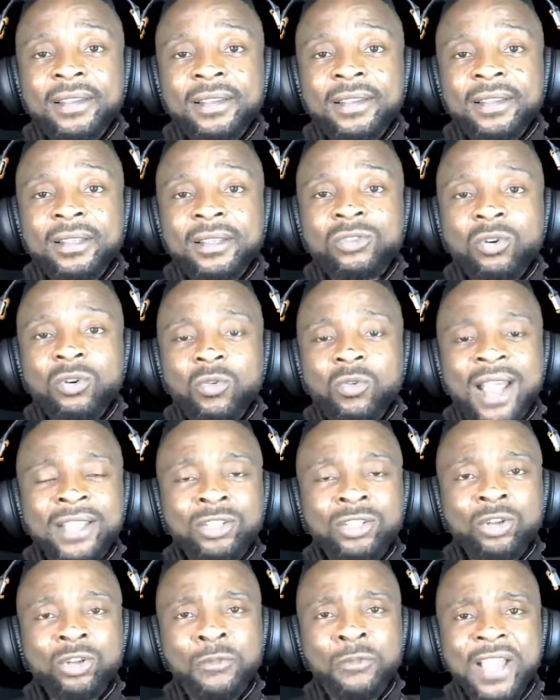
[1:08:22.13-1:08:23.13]
So why
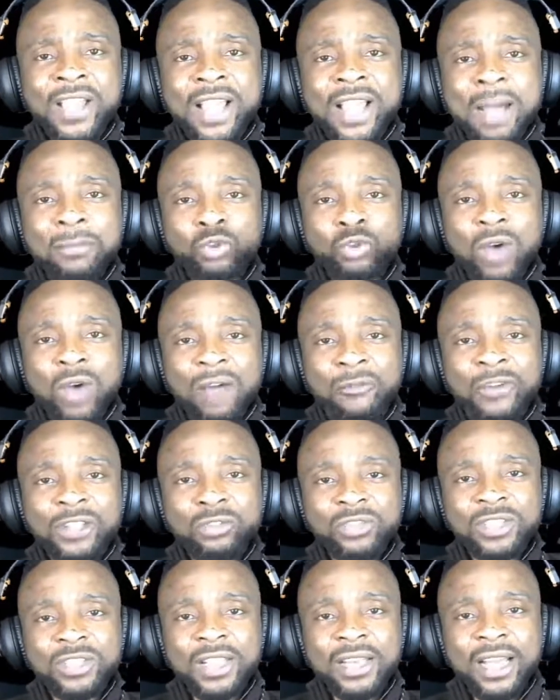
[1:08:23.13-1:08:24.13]
do you think I'm so afraid to
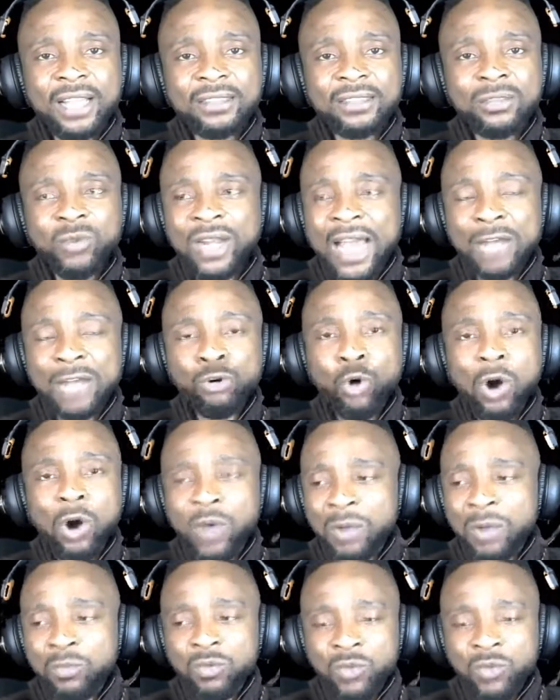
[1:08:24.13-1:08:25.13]
say that when I
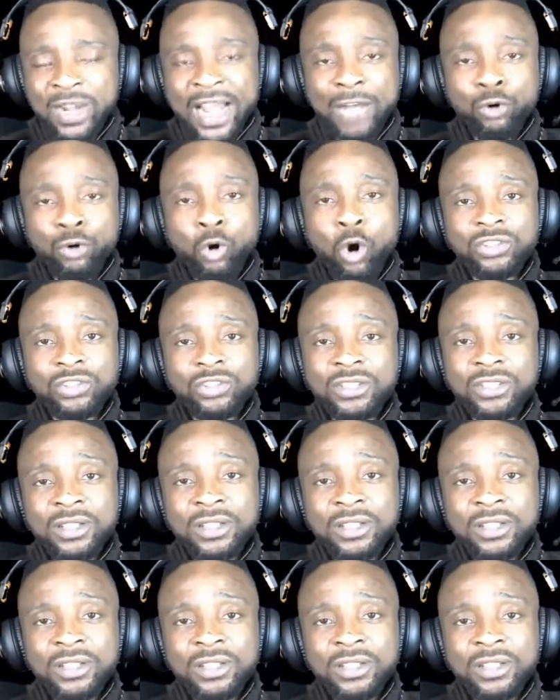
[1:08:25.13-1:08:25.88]
know us?